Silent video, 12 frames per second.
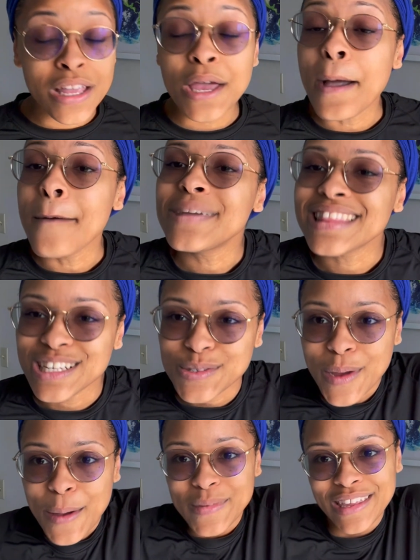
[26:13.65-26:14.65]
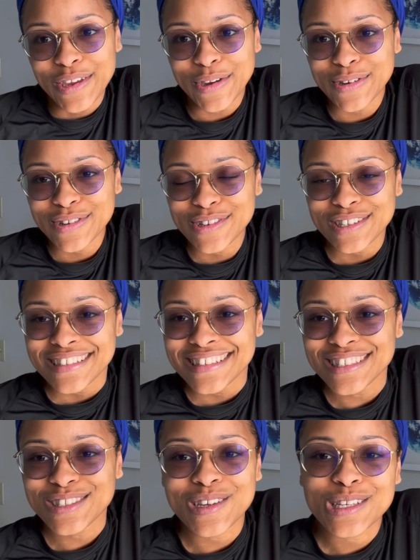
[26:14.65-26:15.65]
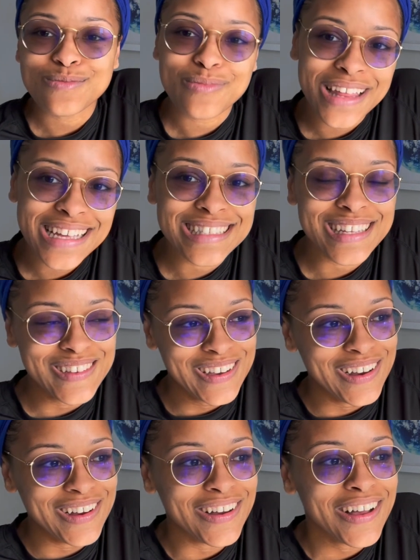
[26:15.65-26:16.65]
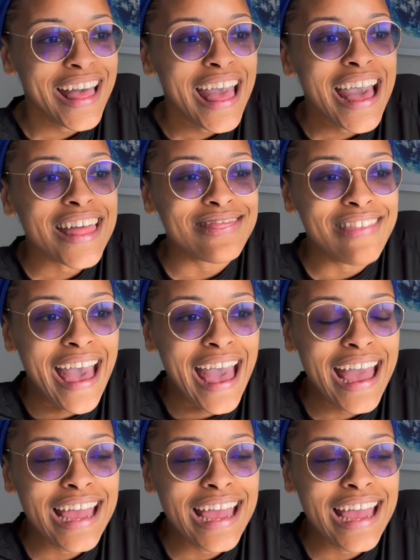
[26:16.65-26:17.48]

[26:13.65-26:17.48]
but that's why I'm here, to explain to y'all that